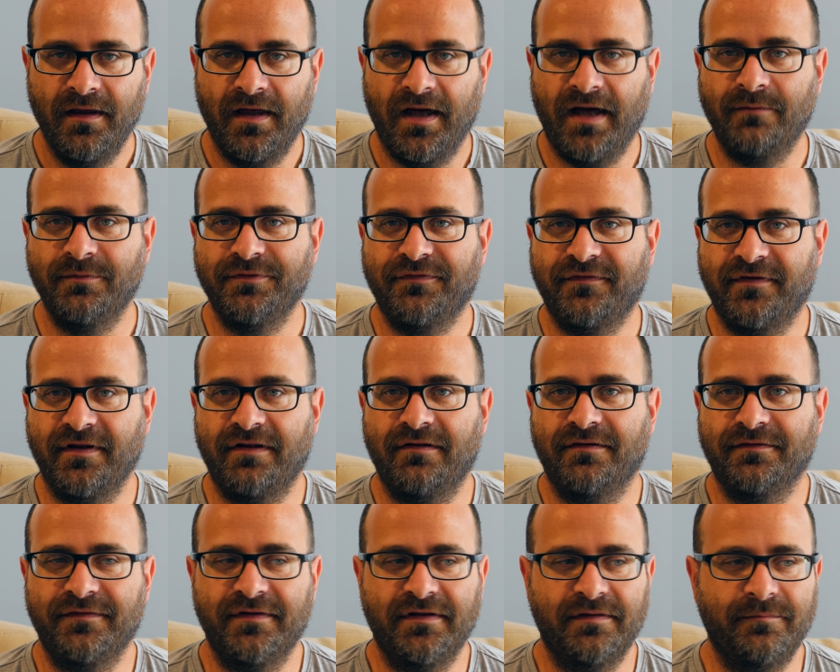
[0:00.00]
I was
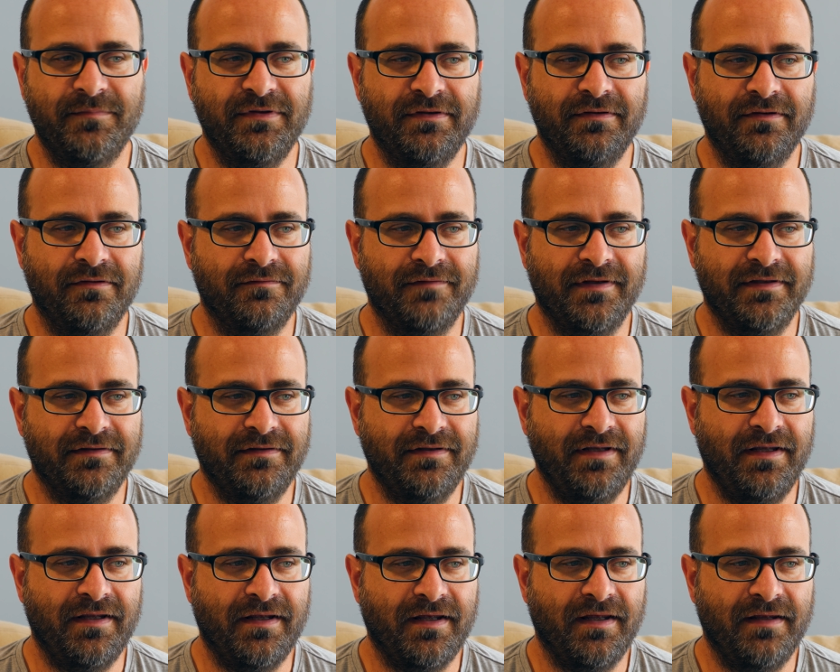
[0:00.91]
telling them, I
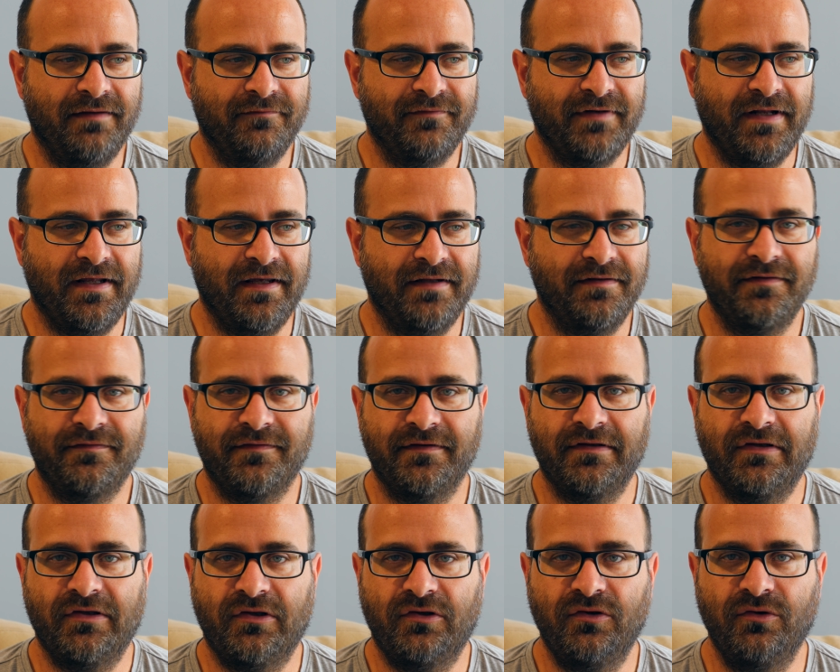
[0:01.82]
haven't had
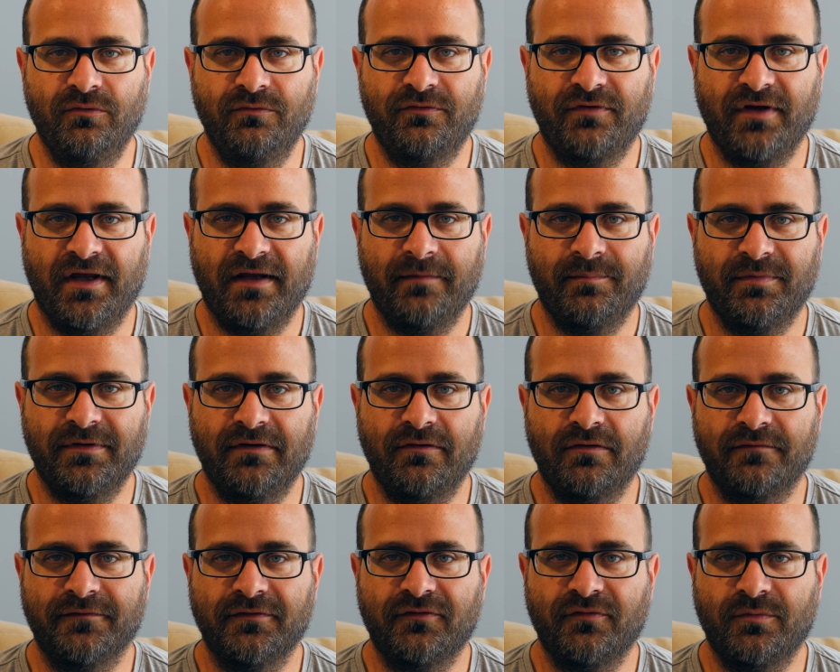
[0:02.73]
anything huge happen in
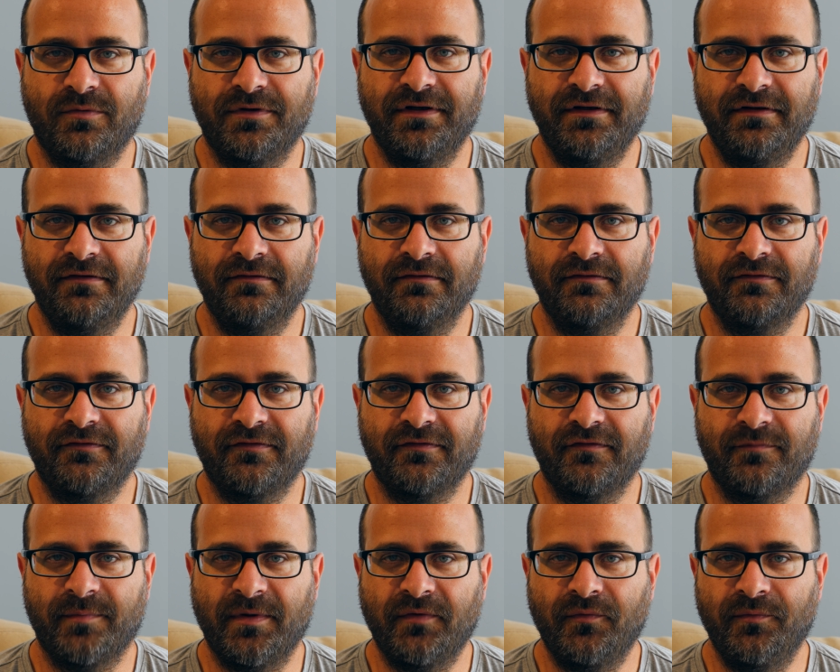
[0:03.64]
over 20 years
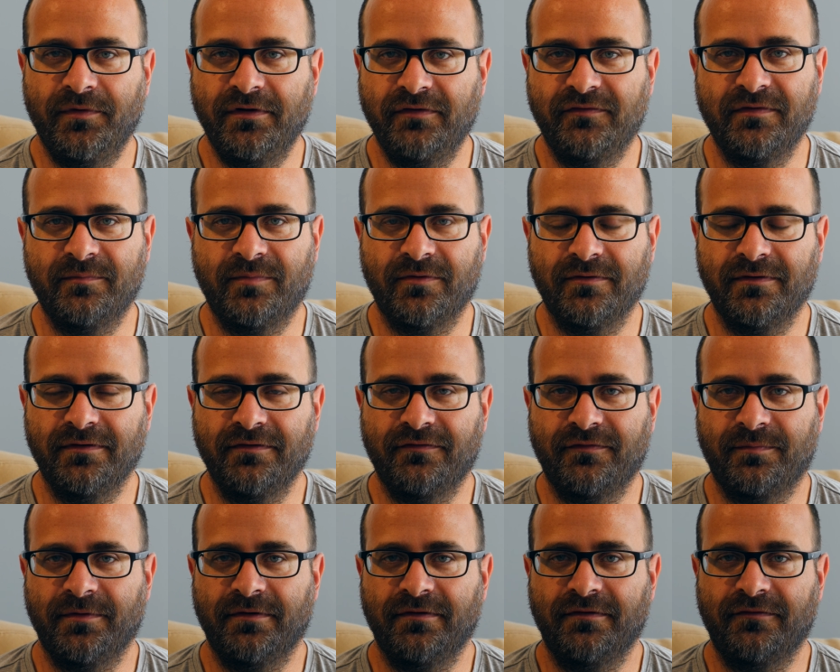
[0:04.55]
since my Ouija board
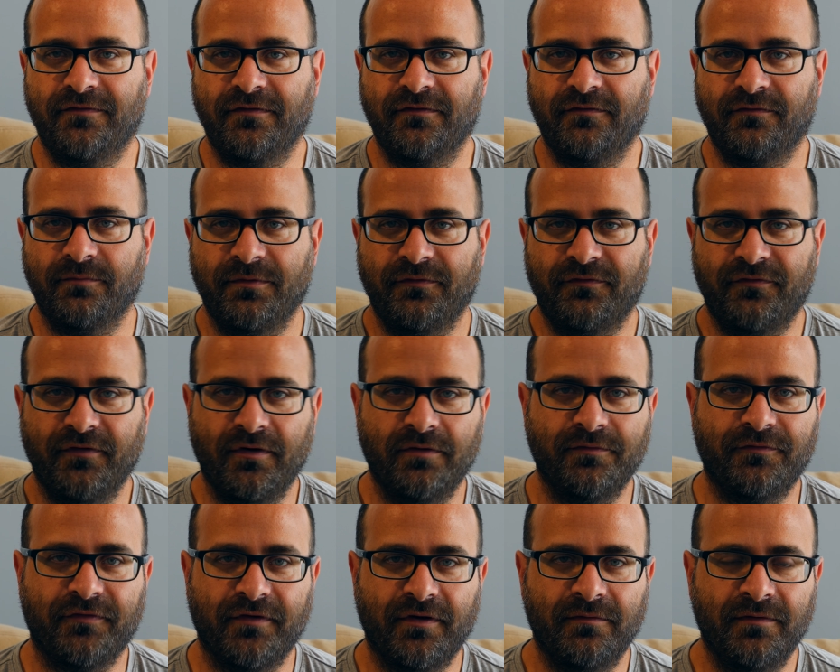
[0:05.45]
experiences with
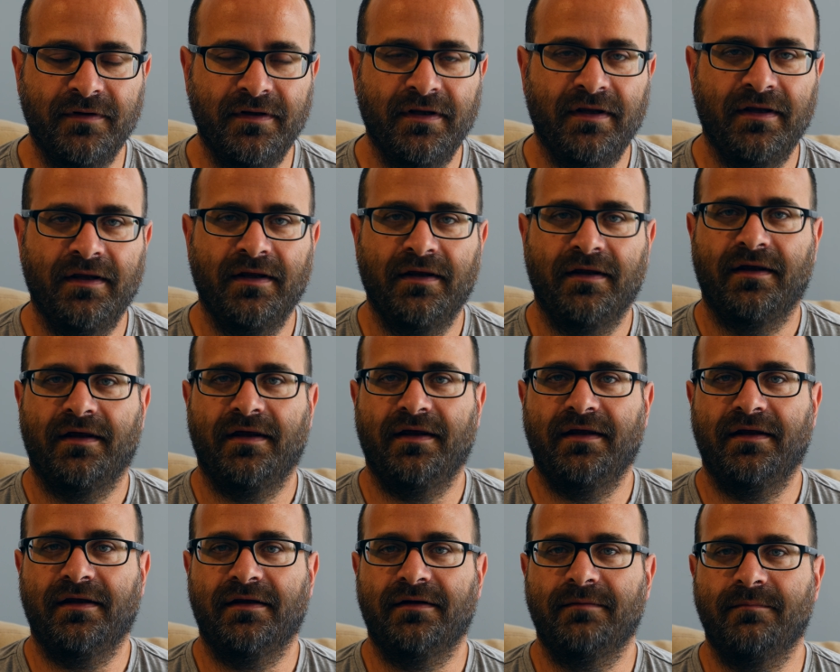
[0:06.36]
Sozo.
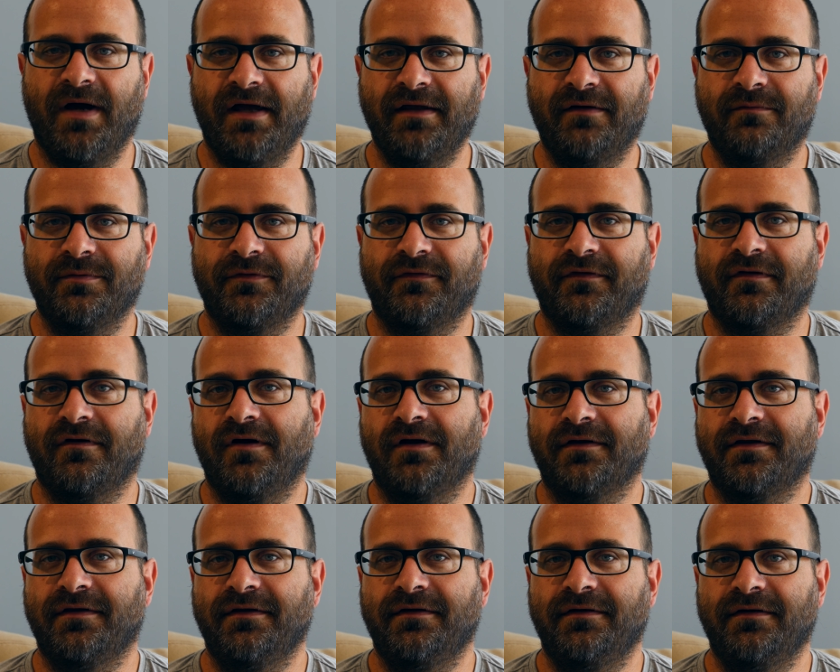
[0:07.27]
And Mike was
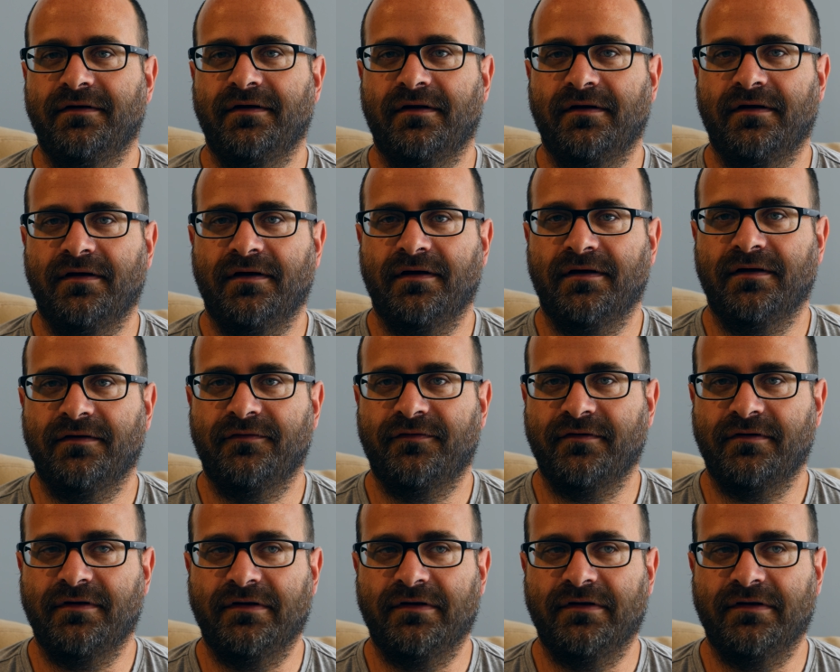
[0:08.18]
telling a